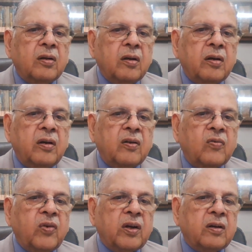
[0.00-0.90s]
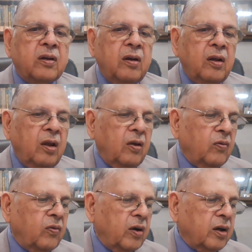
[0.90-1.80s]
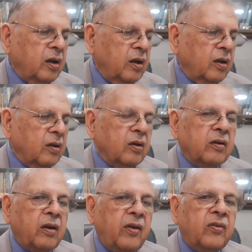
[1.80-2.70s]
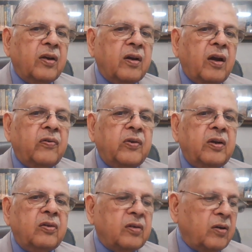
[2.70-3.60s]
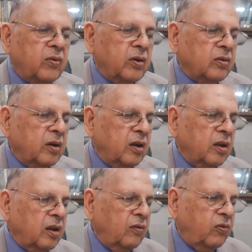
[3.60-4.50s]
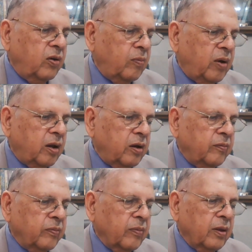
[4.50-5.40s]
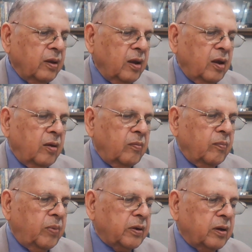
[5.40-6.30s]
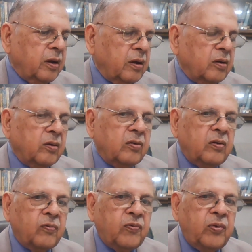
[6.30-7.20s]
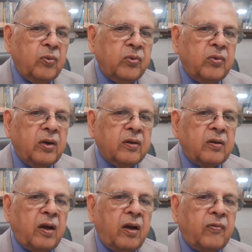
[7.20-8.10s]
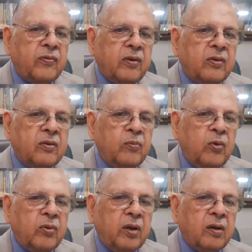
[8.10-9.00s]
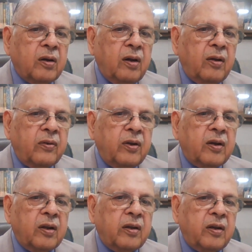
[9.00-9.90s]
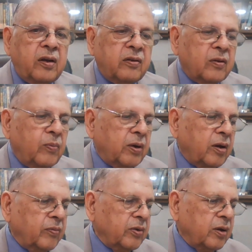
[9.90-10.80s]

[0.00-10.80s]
risk factor for cancer of the cervix in the female. But few years after smoking, the risk becomes